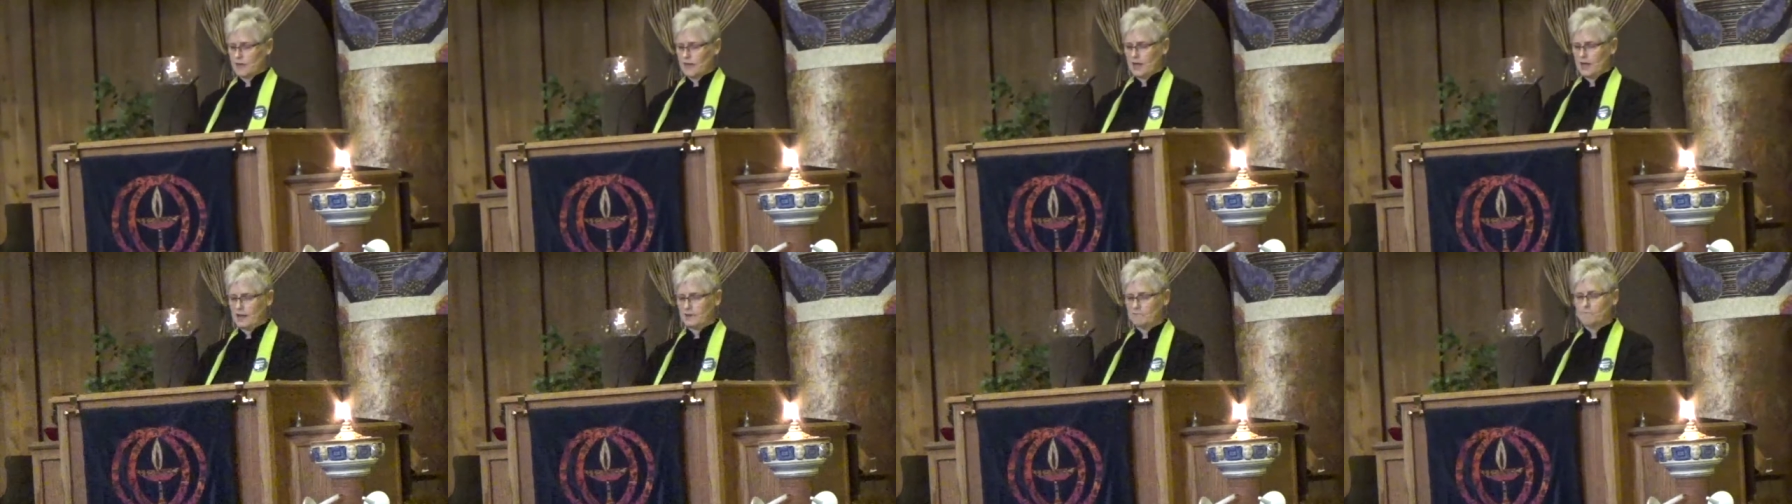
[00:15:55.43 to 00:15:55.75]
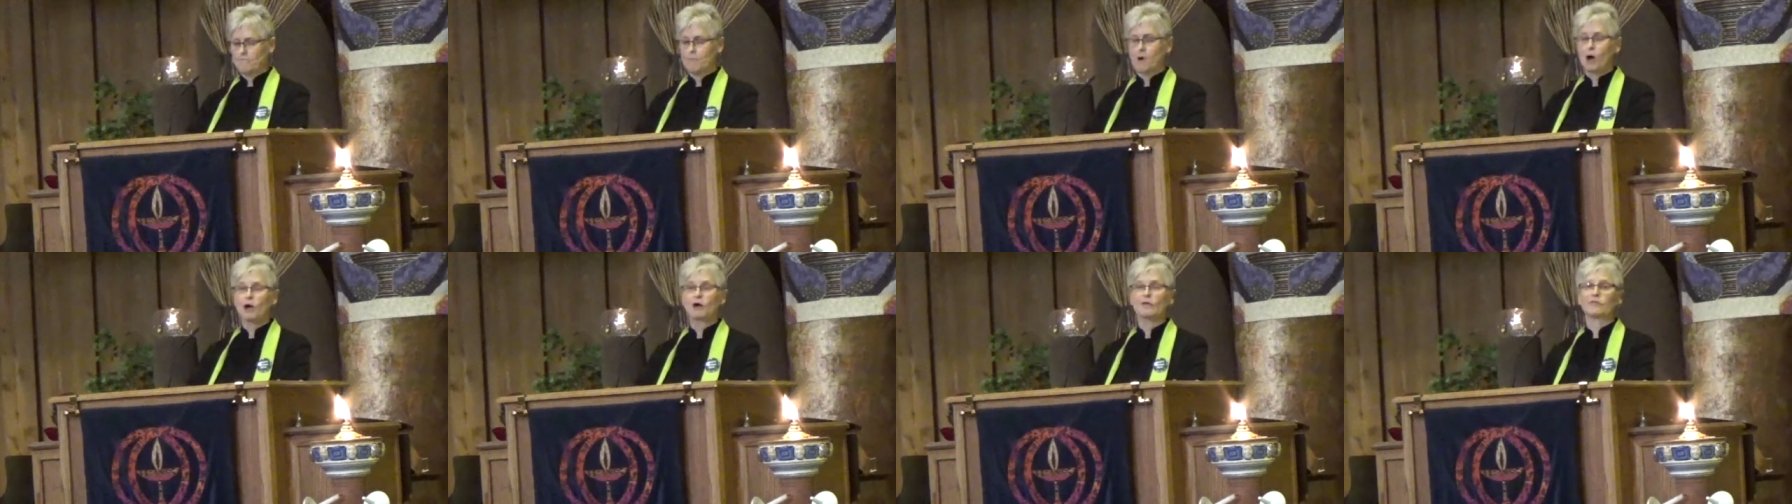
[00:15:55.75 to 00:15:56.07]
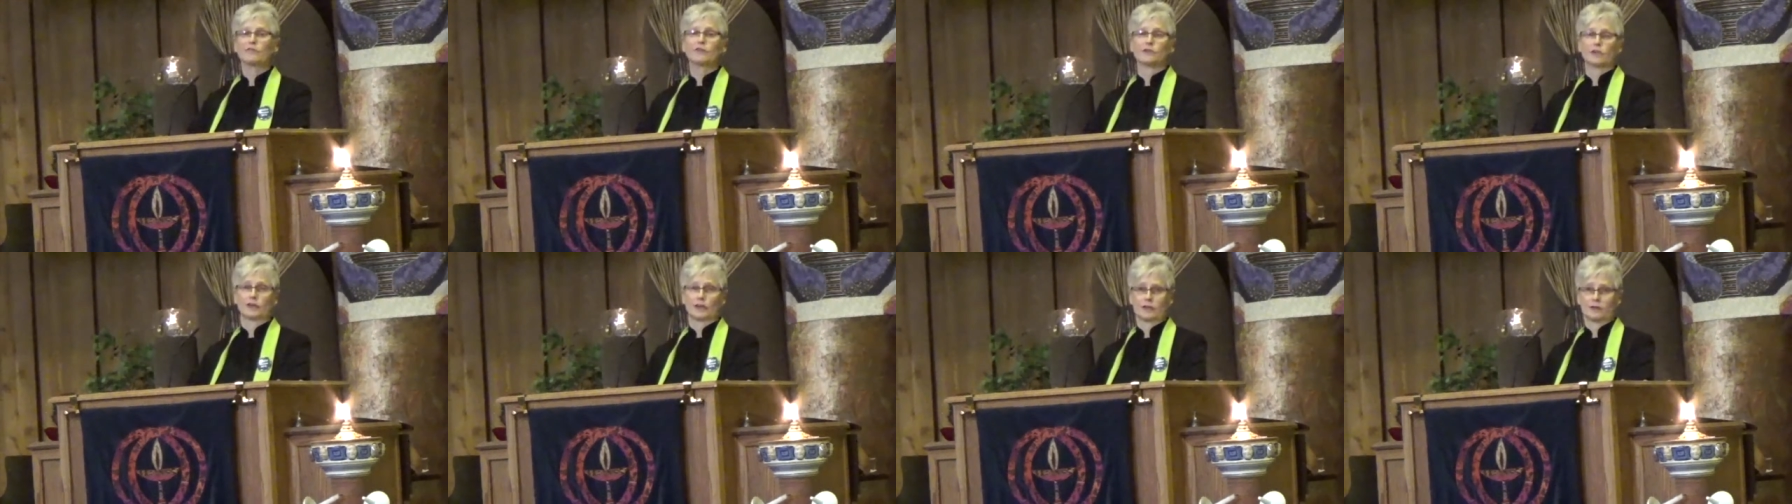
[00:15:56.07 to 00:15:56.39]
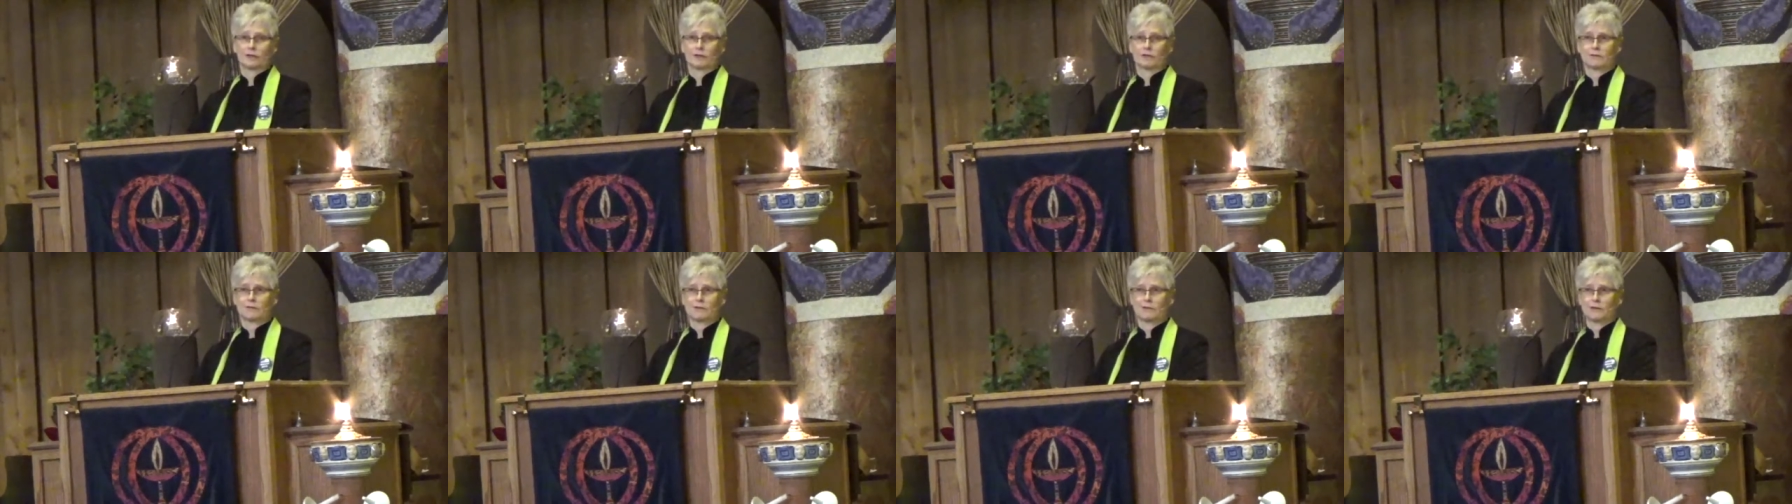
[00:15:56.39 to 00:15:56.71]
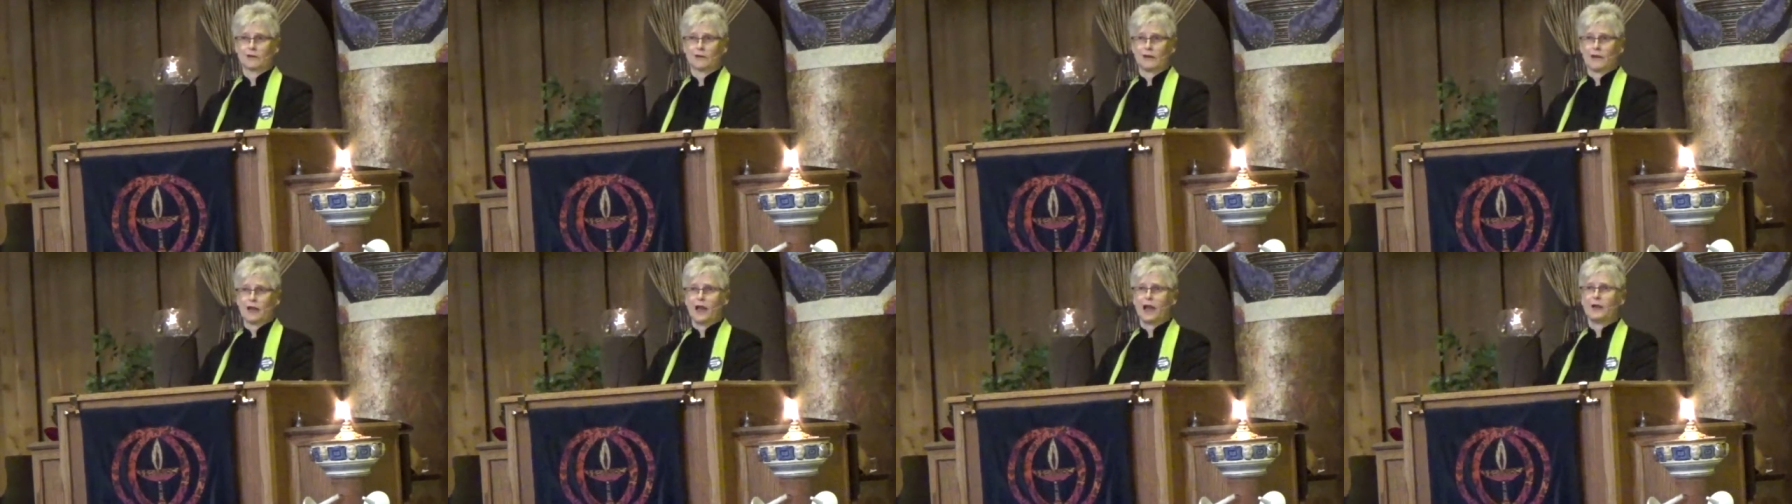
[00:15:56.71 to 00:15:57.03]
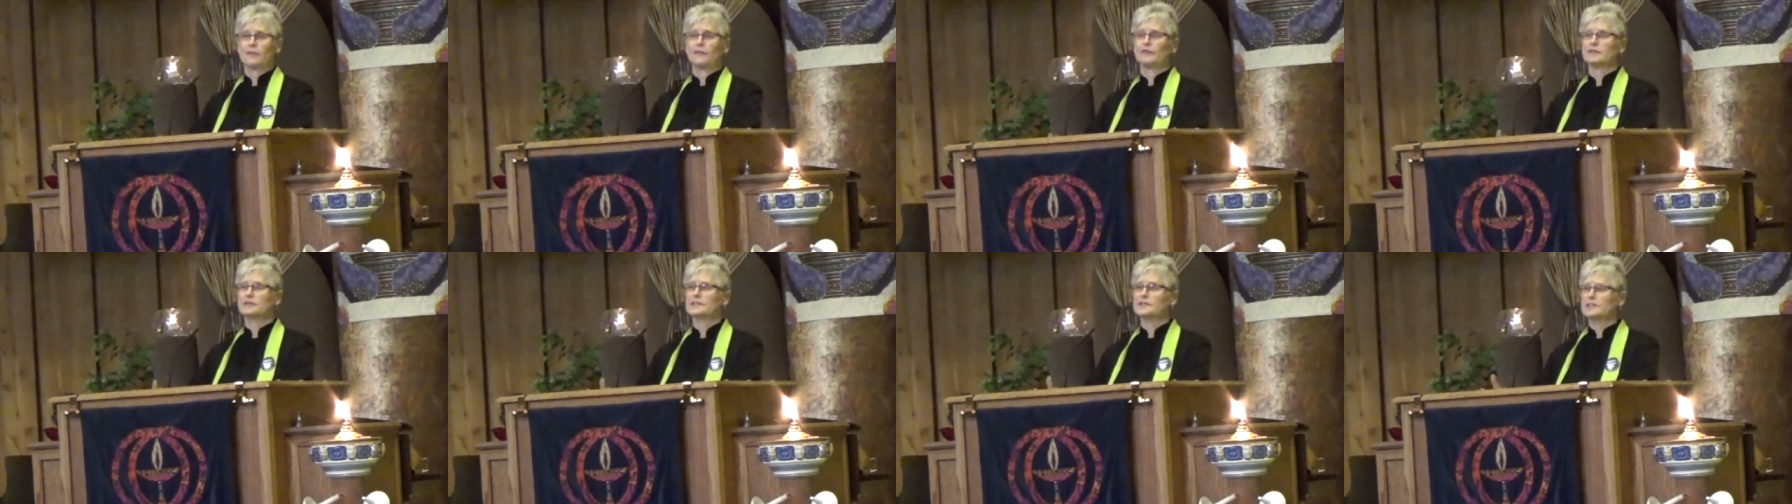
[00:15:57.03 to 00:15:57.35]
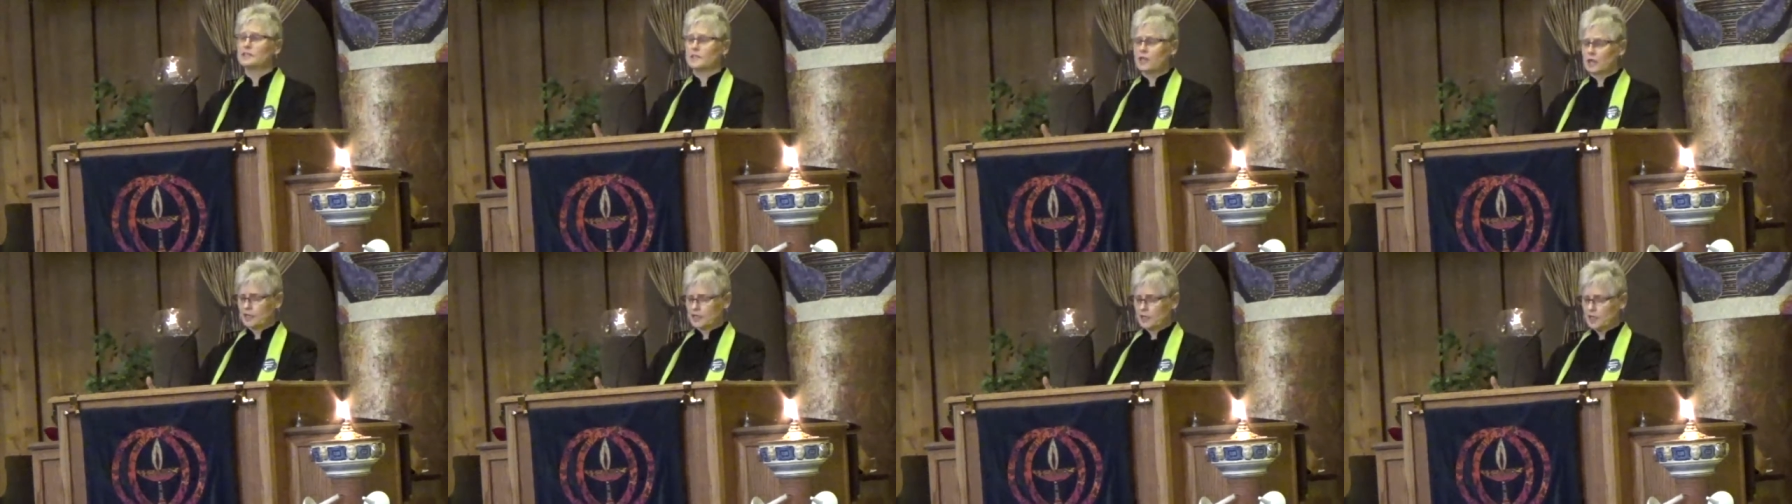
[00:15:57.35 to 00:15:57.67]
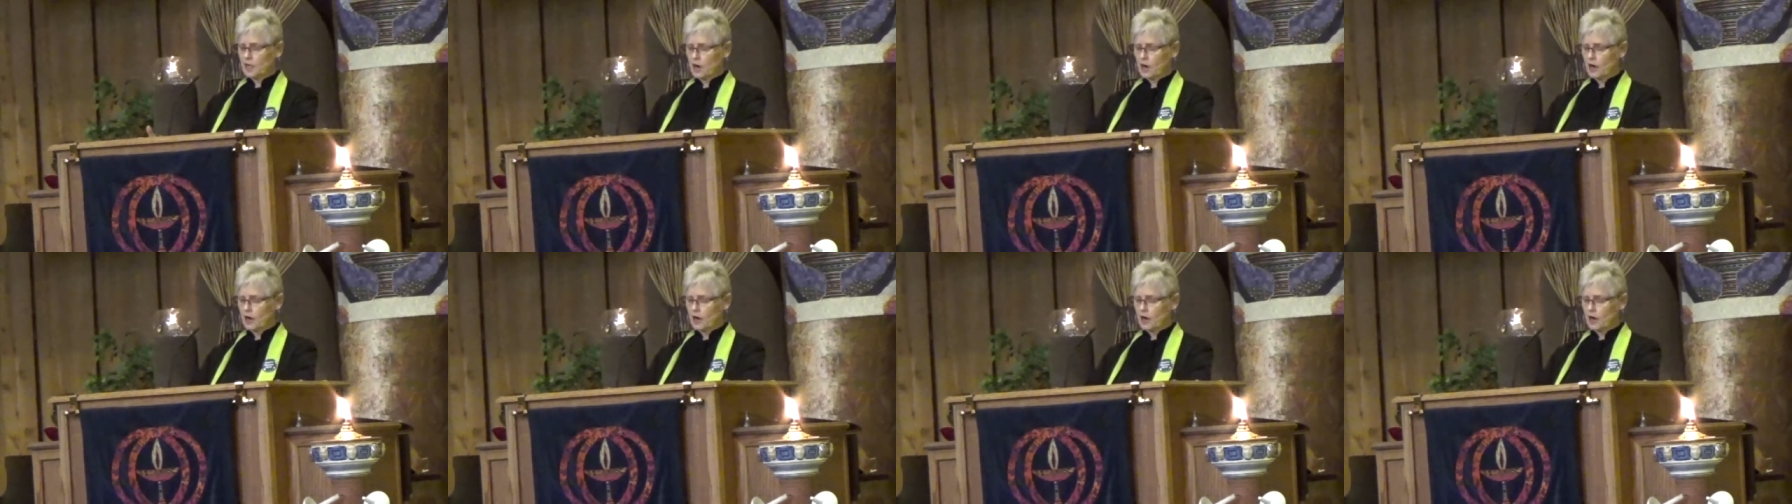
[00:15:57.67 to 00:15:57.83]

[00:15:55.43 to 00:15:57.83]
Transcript: and marveling at the stunning